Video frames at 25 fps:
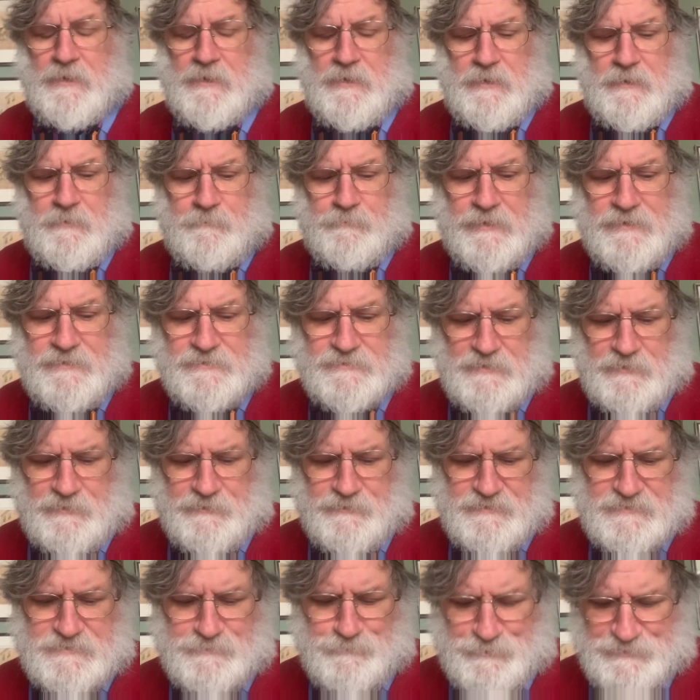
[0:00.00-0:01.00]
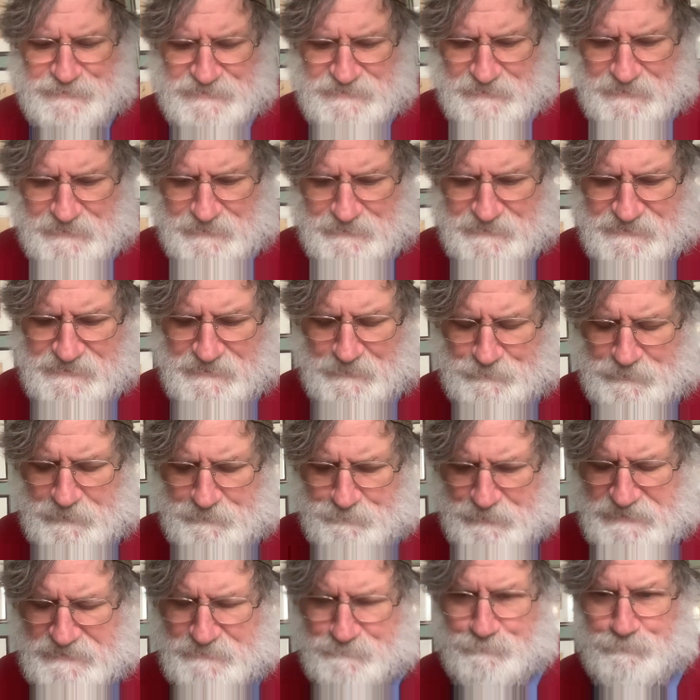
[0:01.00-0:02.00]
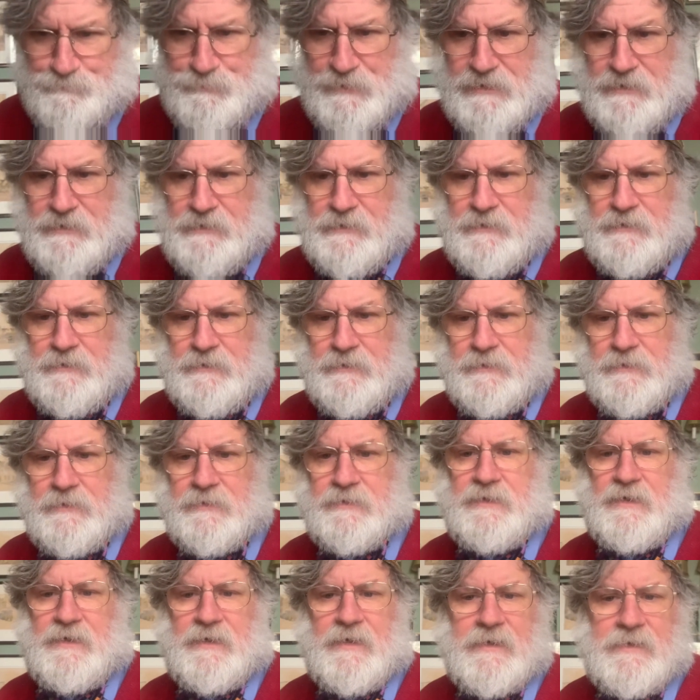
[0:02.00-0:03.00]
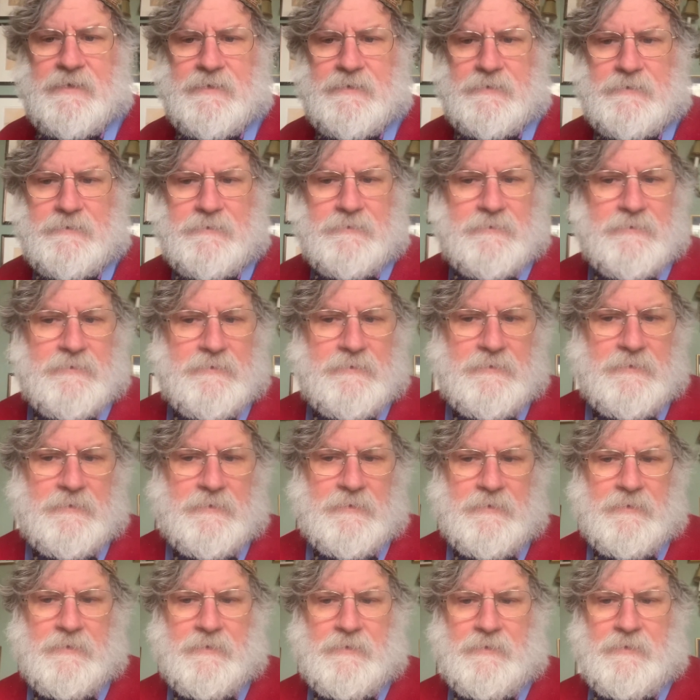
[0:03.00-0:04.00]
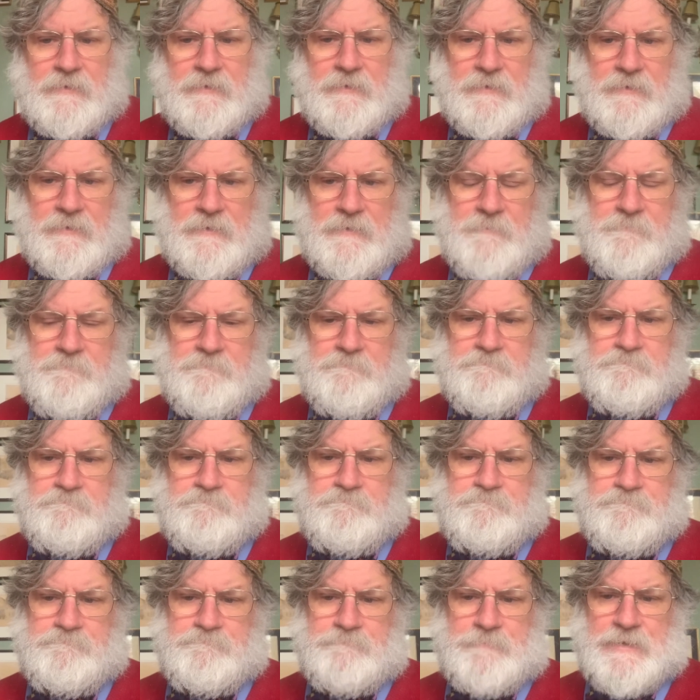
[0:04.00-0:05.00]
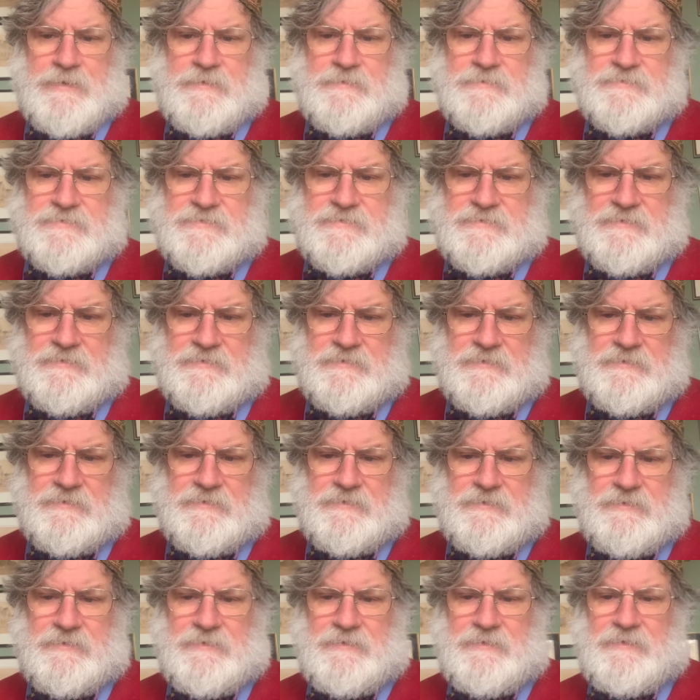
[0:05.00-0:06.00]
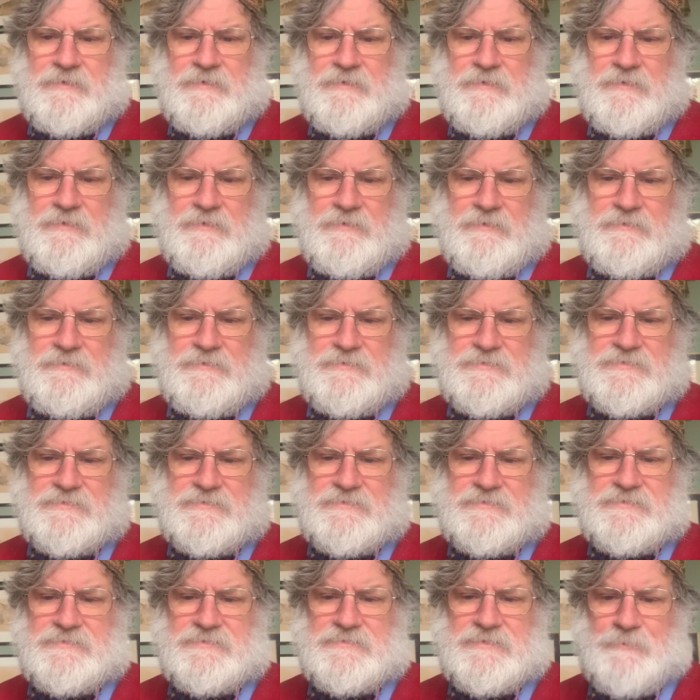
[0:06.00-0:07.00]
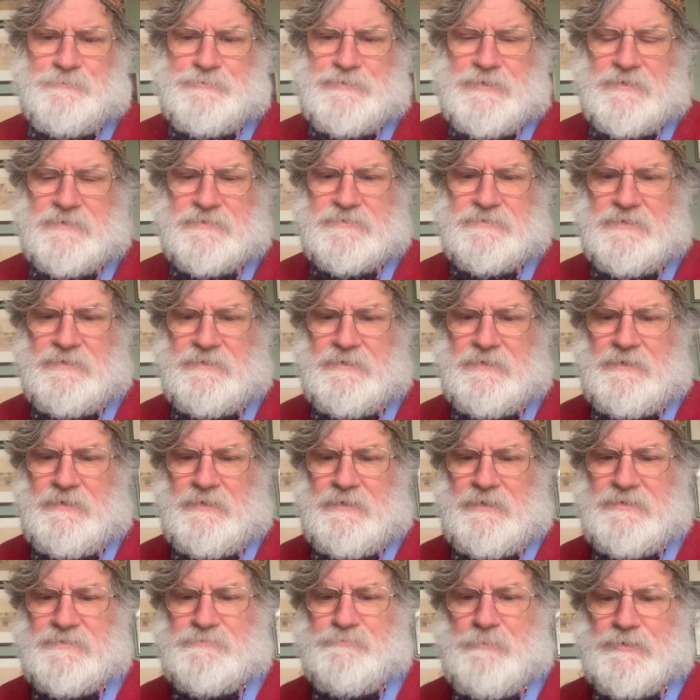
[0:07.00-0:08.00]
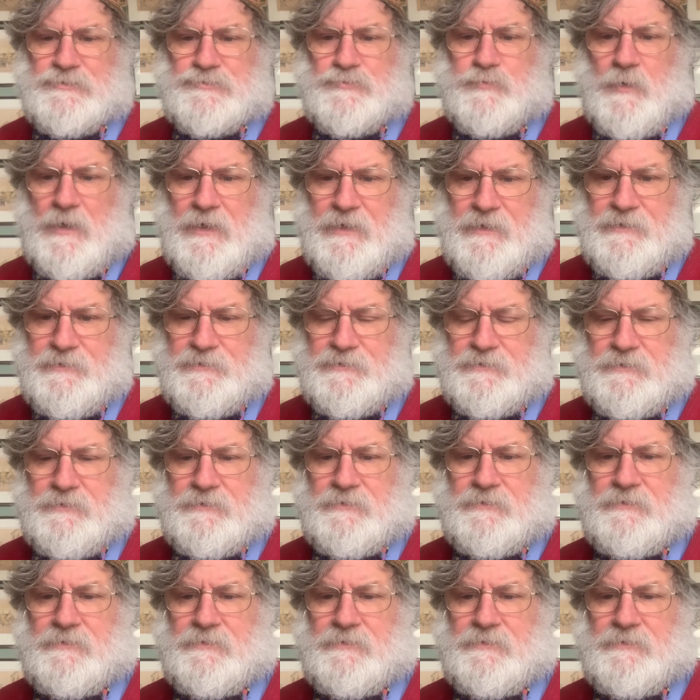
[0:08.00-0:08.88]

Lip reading: Please, on this particular subject, please be kind, because this subject is much wider